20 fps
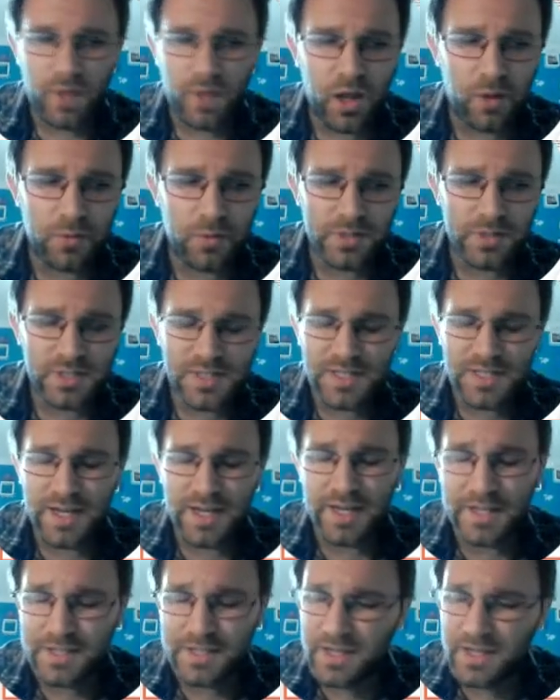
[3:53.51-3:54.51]
I want to
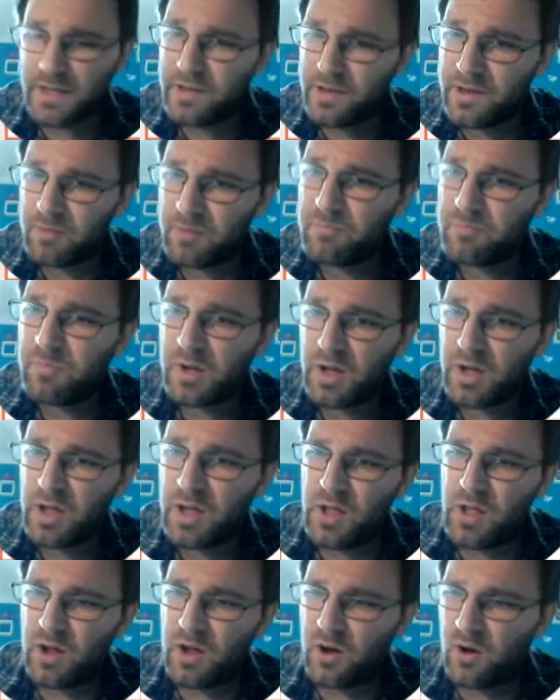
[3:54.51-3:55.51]
state a number
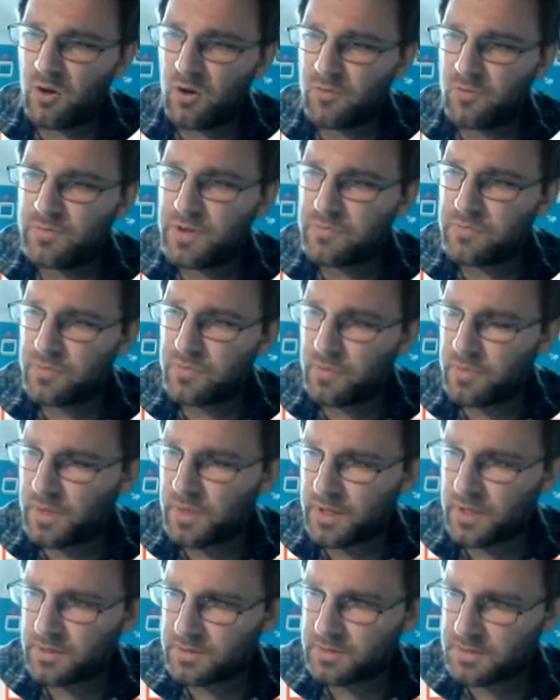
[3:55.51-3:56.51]
of different
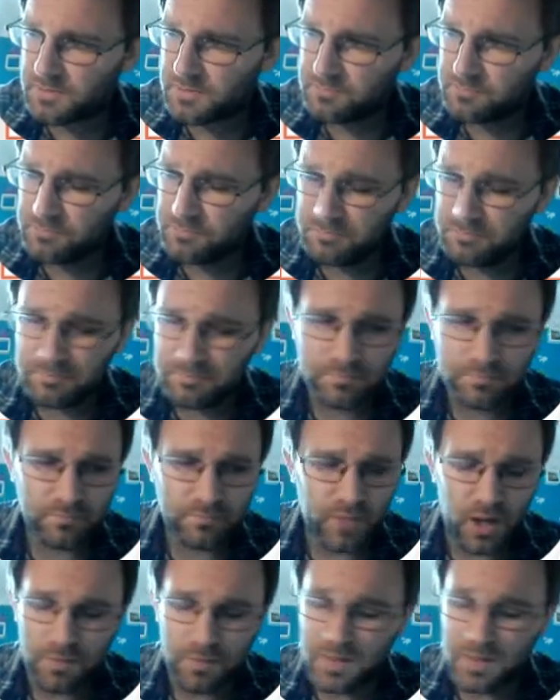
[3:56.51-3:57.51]
things.
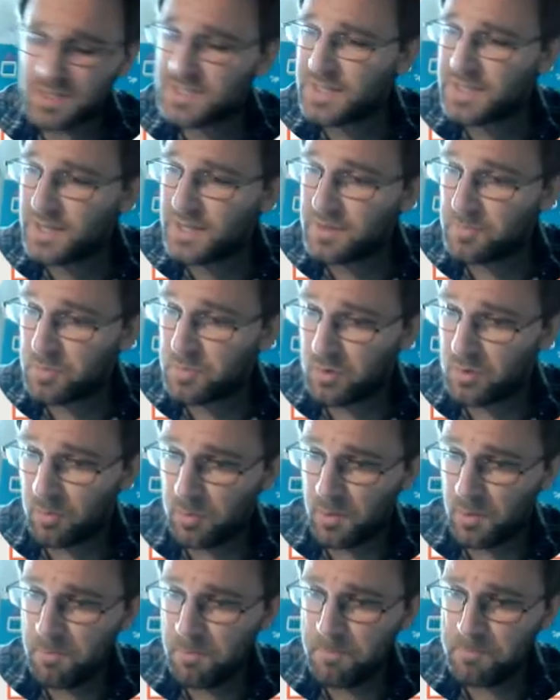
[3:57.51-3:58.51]
I'm going to state the
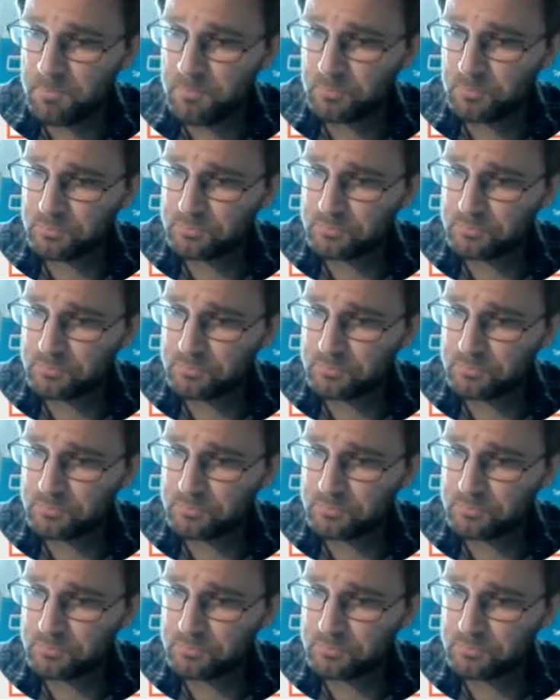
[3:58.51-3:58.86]
problem,